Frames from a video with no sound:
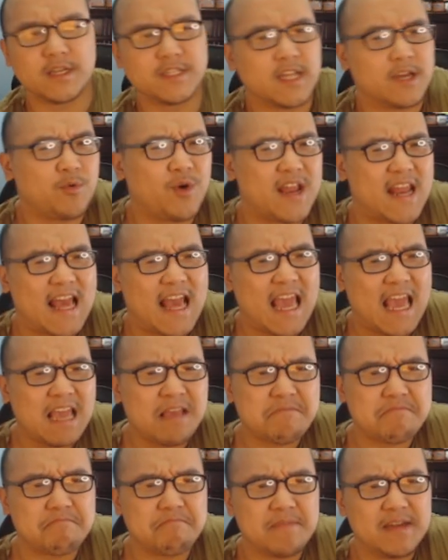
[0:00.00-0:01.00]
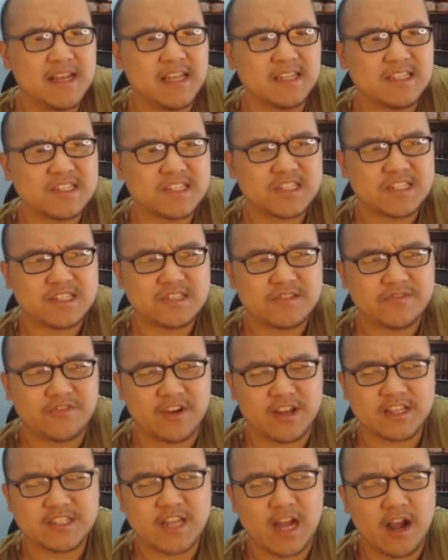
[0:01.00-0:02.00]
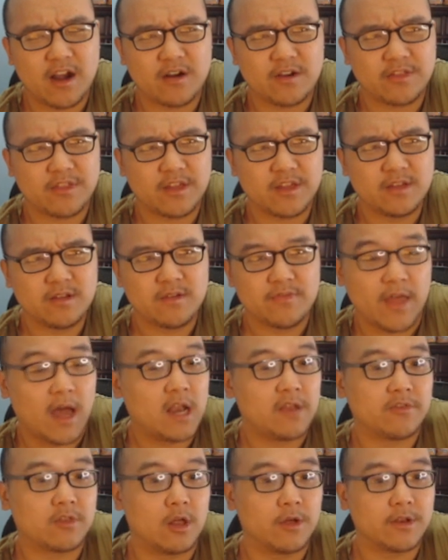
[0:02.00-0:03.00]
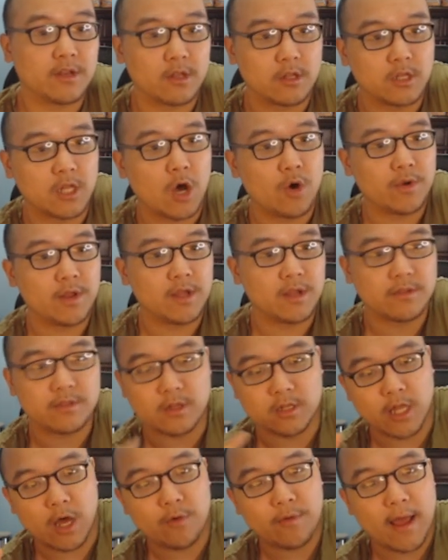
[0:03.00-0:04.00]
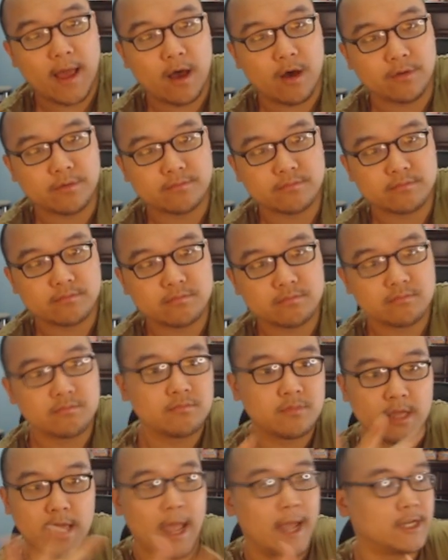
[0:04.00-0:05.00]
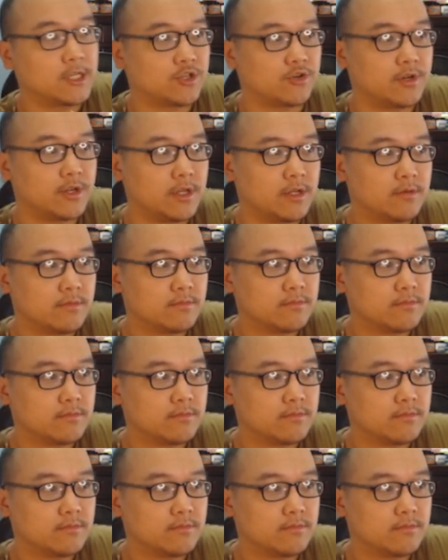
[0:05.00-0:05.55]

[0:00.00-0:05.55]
It's like, what, 8 minutes for the entire thing? Not even including the load in, the load out, the entry.